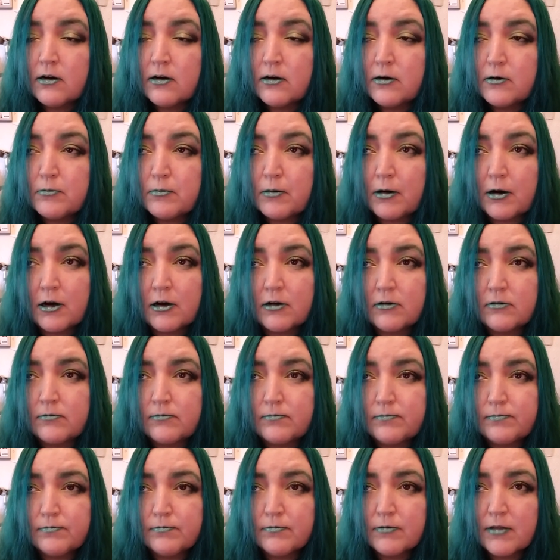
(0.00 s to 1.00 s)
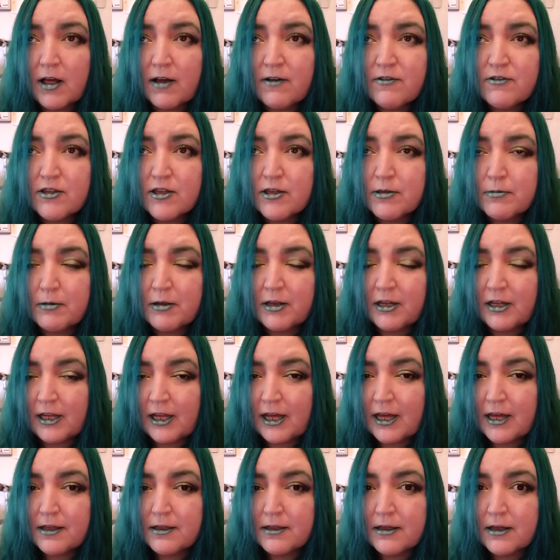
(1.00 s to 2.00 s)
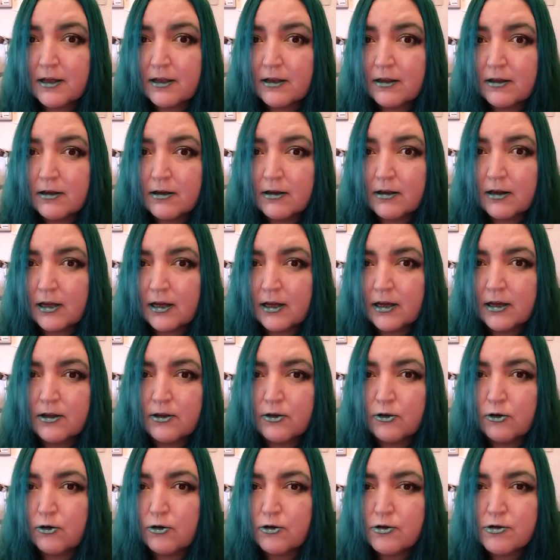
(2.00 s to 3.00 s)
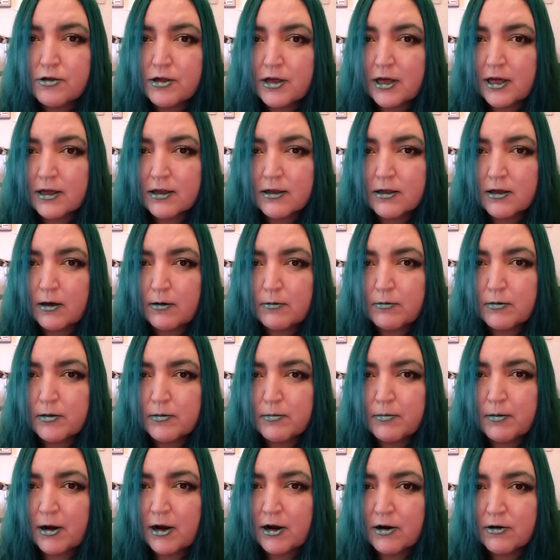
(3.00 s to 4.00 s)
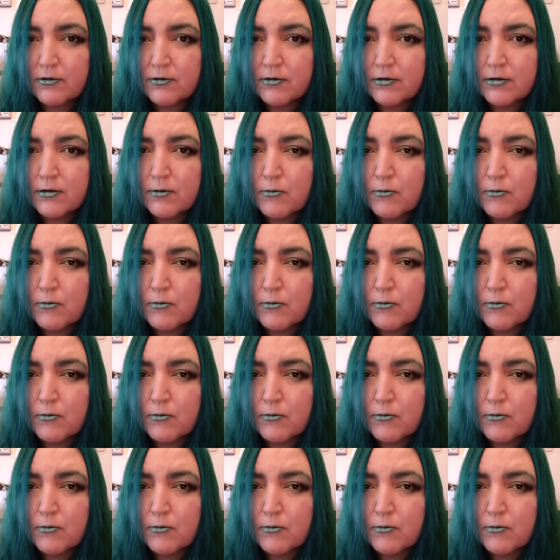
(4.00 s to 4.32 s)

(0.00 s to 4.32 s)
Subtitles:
But I've just been lazy and like not chased up the parts.